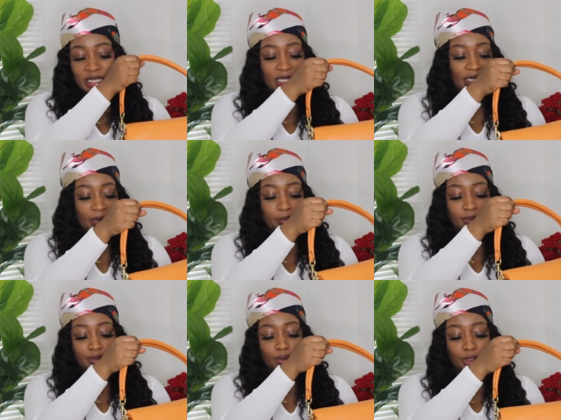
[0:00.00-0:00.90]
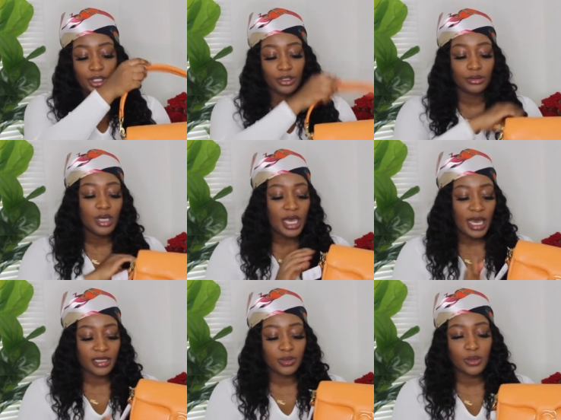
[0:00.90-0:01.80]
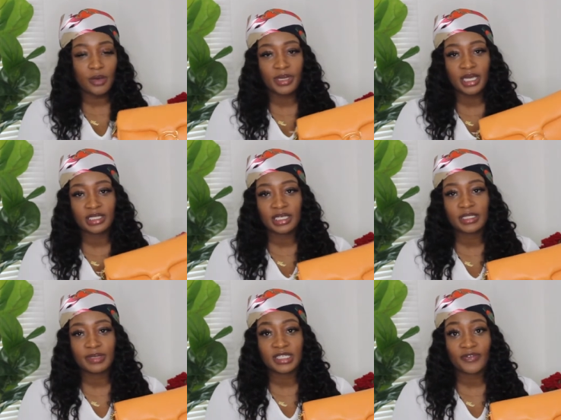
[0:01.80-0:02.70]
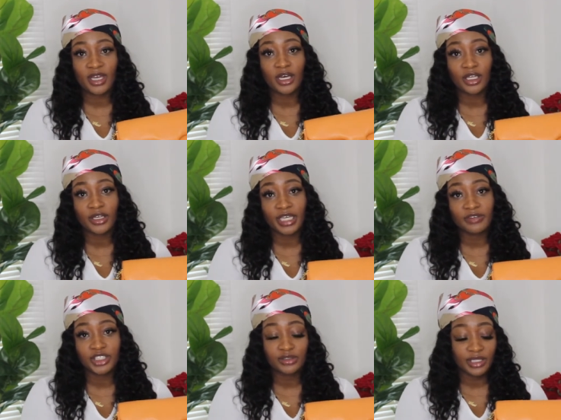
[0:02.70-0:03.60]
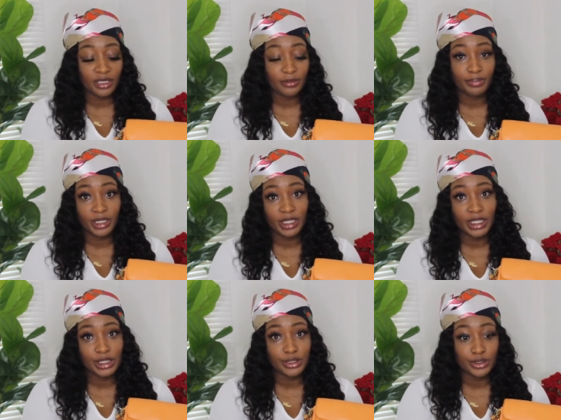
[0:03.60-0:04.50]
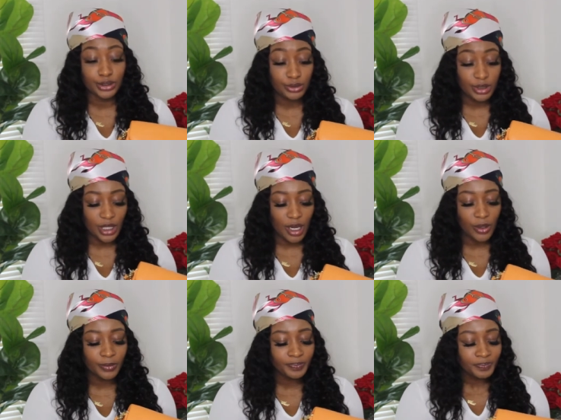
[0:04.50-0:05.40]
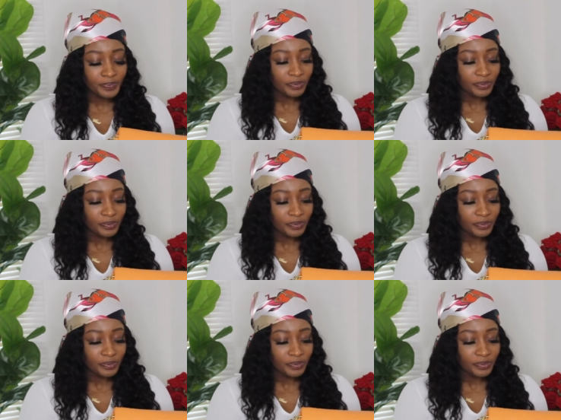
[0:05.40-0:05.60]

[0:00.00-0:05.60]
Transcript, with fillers: I think that would be so cute as well because this specific color gives you the ability to do so.